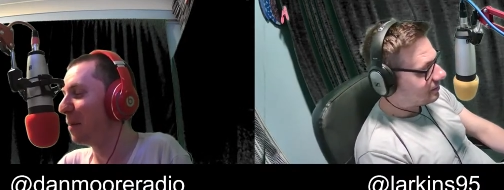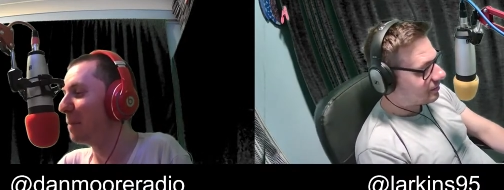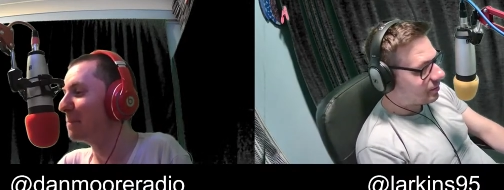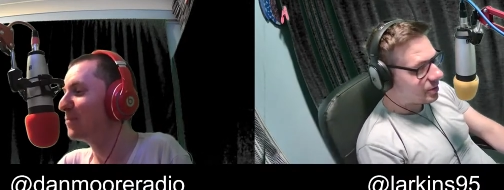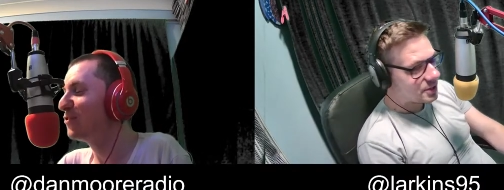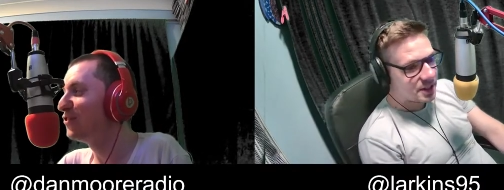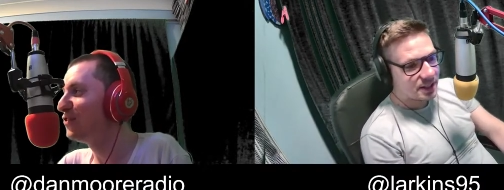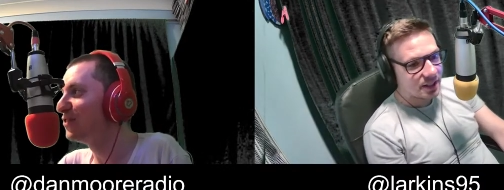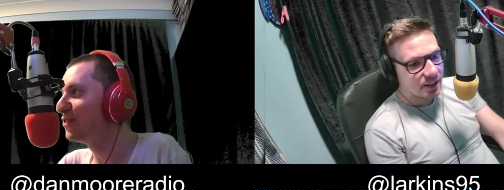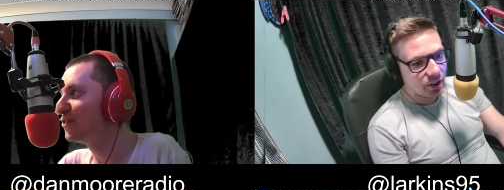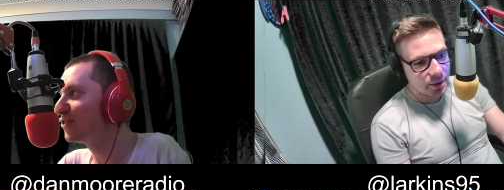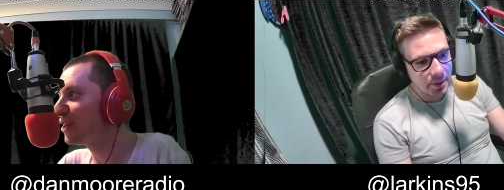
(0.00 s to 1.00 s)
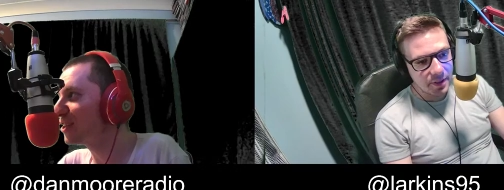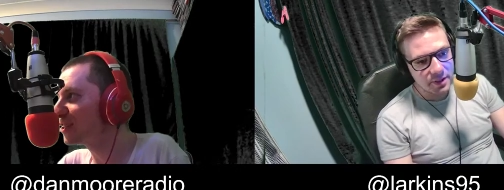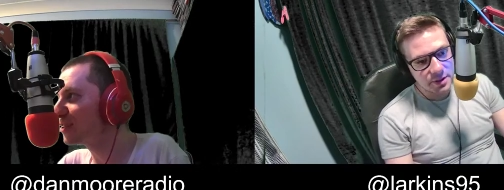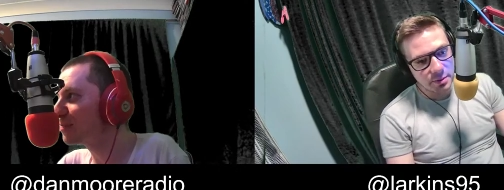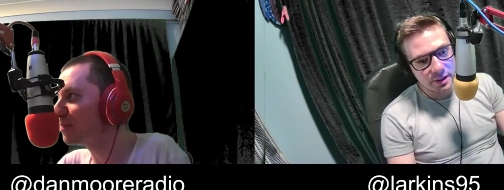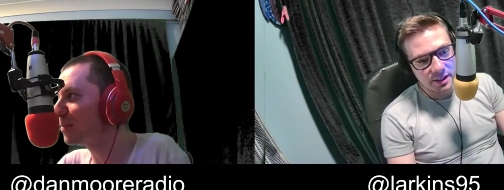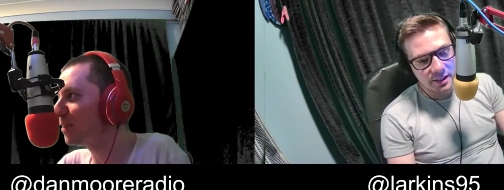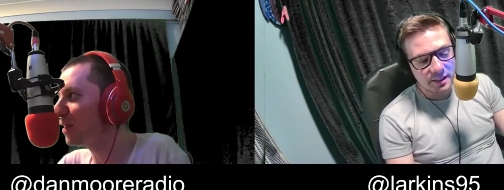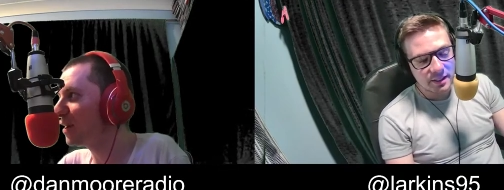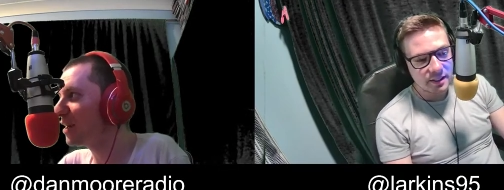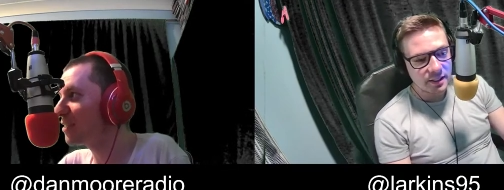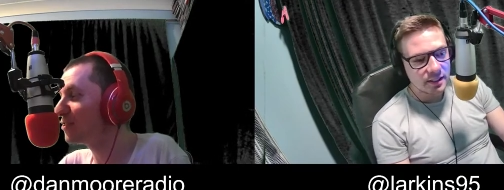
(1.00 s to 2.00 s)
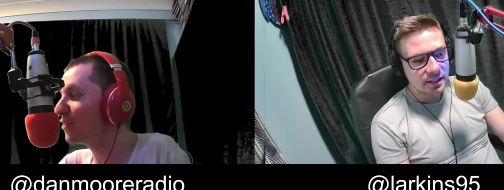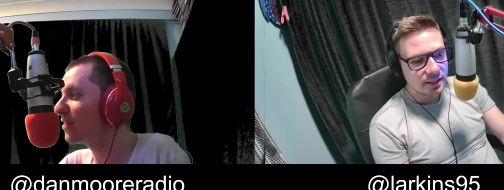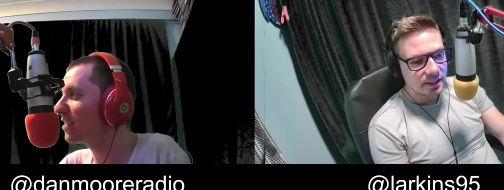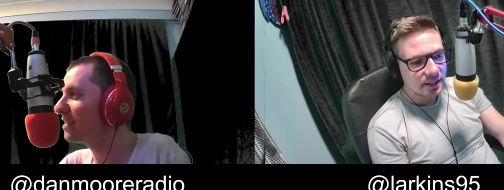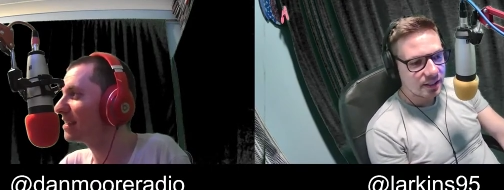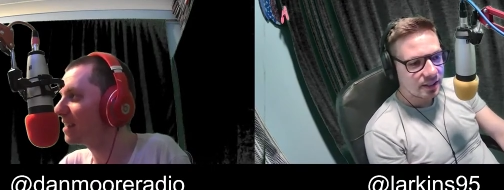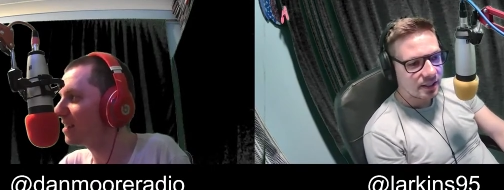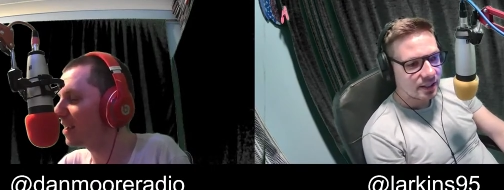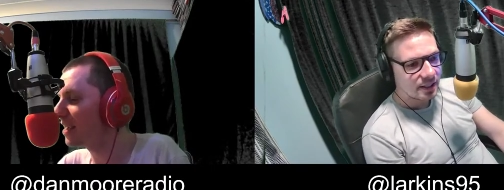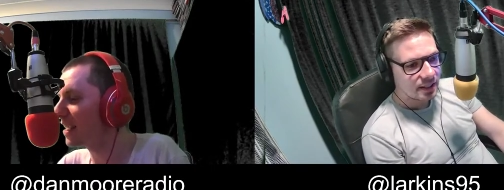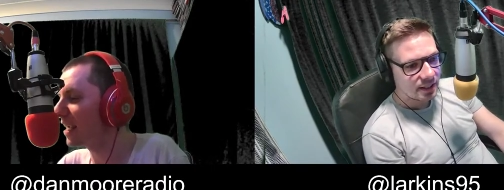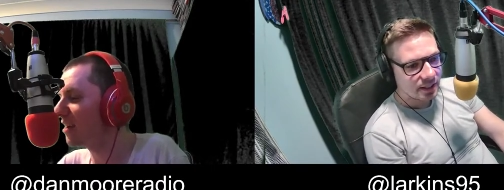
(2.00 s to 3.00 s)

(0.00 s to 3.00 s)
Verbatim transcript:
Speaker 1: What is it you didn't like just, about this one? It's not that I didn't like it.